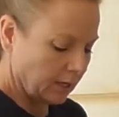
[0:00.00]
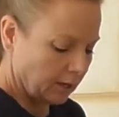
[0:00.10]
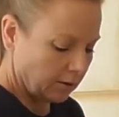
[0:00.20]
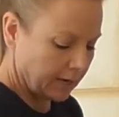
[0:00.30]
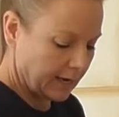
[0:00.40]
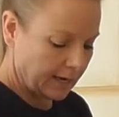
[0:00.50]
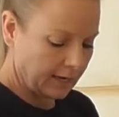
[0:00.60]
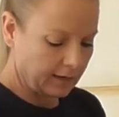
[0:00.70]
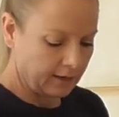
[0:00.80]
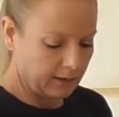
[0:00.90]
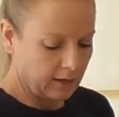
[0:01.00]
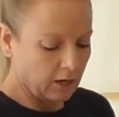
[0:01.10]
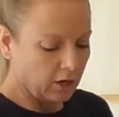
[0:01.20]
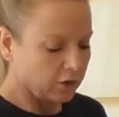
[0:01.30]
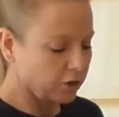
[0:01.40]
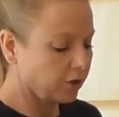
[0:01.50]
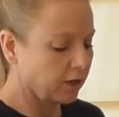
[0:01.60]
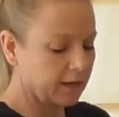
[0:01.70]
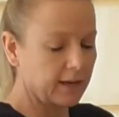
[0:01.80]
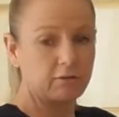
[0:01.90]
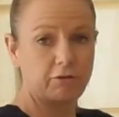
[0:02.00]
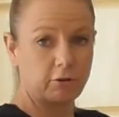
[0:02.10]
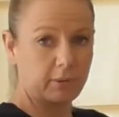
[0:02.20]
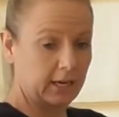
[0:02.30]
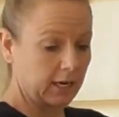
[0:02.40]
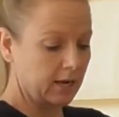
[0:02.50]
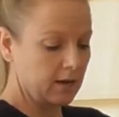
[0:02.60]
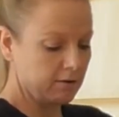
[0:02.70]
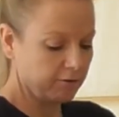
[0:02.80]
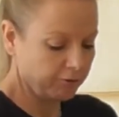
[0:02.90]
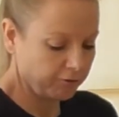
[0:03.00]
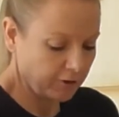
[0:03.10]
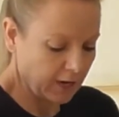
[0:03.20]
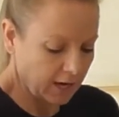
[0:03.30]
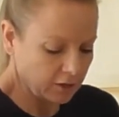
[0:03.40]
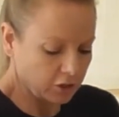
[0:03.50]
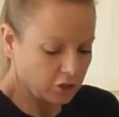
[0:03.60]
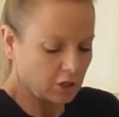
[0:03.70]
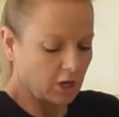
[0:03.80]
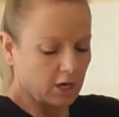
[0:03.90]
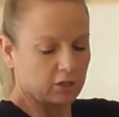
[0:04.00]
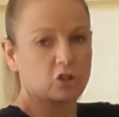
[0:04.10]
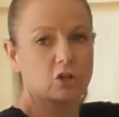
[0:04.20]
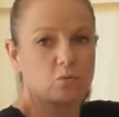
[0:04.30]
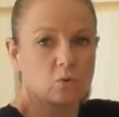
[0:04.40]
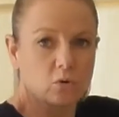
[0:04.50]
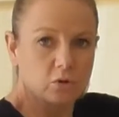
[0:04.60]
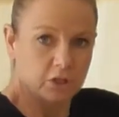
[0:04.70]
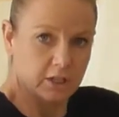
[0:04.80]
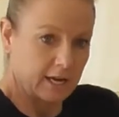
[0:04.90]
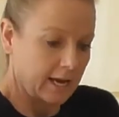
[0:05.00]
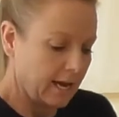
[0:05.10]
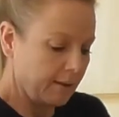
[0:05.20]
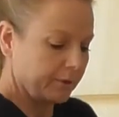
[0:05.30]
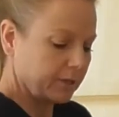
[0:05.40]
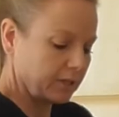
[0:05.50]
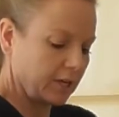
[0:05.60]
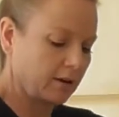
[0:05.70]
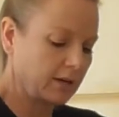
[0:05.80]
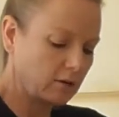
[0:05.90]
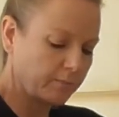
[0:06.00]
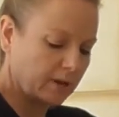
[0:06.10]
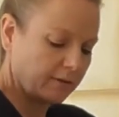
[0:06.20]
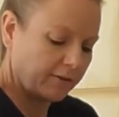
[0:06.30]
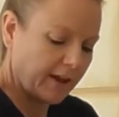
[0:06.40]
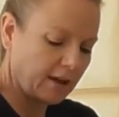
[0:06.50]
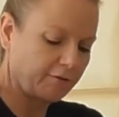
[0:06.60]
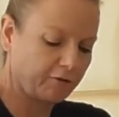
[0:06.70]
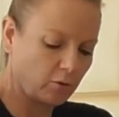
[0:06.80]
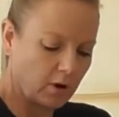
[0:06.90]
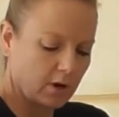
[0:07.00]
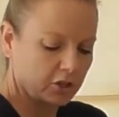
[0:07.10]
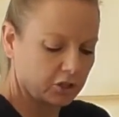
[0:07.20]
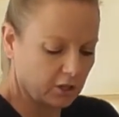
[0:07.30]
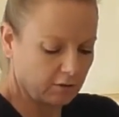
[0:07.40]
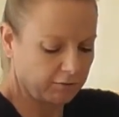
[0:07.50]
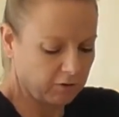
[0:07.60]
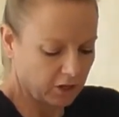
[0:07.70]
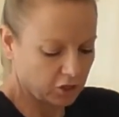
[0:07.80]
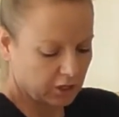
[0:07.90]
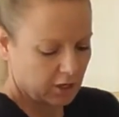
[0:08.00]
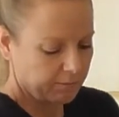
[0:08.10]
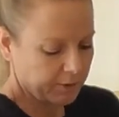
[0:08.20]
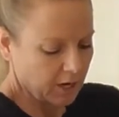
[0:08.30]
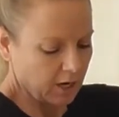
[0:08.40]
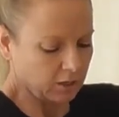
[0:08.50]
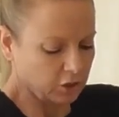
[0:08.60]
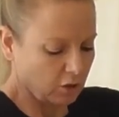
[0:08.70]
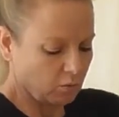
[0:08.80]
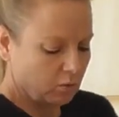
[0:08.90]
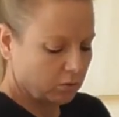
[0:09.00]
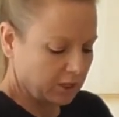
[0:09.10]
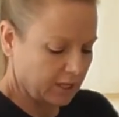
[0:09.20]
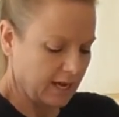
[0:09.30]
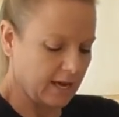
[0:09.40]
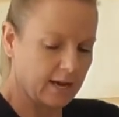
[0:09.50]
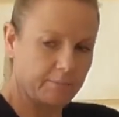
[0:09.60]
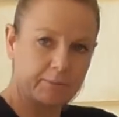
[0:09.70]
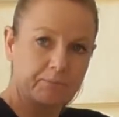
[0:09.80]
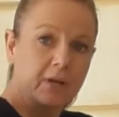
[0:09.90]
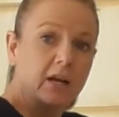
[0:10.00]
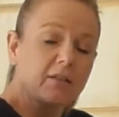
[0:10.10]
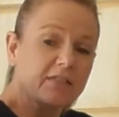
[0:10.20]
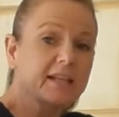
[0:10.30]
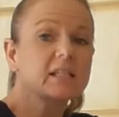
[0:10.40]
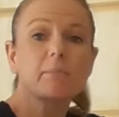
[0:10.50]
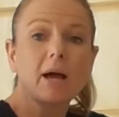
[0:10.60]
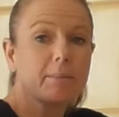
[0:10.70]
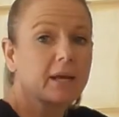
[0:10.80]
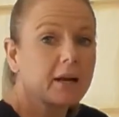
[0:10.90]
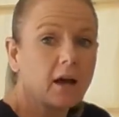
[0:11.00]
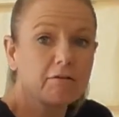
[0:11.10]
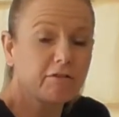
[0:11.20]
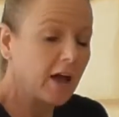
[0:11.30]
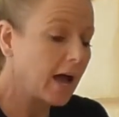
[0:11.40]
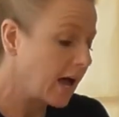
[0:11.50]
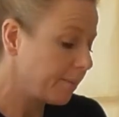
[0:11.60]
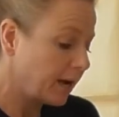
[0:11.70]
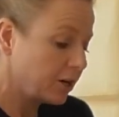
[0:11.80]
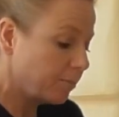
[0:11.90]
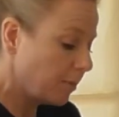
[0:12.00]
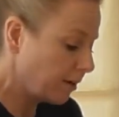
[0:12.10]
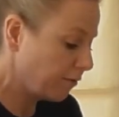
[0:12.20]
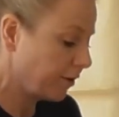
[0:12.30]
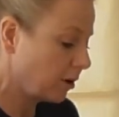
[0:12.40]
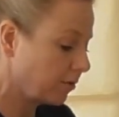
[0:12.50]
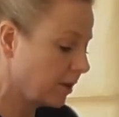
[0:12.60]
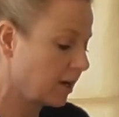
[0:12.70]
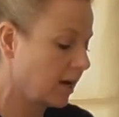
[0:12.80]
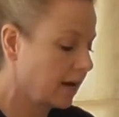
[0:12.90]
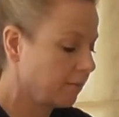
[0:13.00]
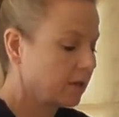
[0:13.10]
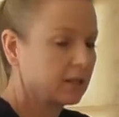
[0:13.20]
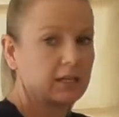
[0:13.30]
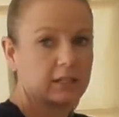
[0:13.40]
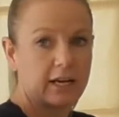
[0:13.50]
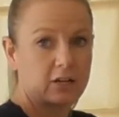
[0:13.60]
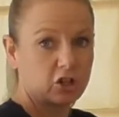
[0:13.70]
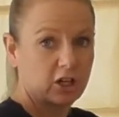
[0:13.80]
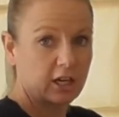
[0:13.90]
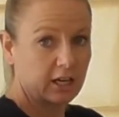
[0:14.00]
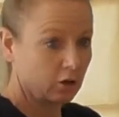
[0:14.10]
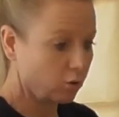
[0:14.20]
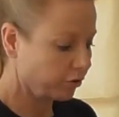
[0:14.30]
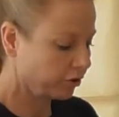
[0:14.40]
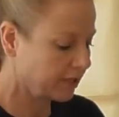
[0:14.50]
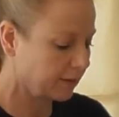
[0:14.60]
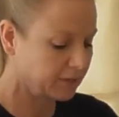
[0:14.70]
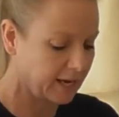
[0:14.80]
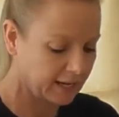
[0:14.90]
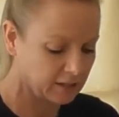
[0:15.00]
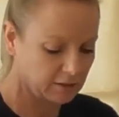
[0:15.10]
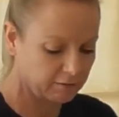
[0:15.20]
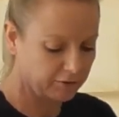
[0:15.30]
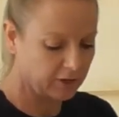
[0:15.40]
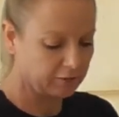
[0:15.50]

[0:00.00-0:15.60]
Okay, you can then from here flush towards the hip, so a little bit of effleurage, so you're flushing up towards the hip. This might be enough, and you might feel that the tension in the quadriceps has fully